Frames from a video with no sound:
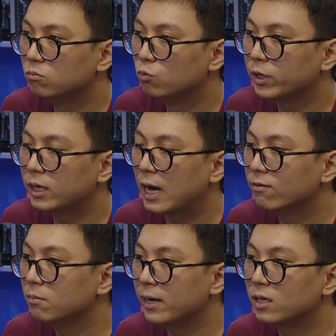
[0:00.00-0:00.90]
We
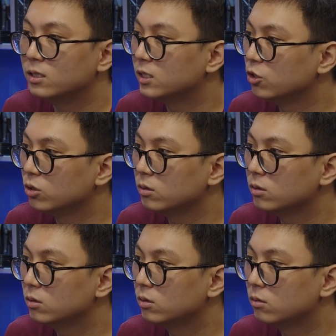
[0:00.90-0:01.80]
haven't made a decision,
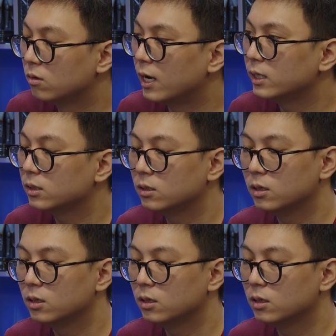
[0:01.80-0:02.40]
right?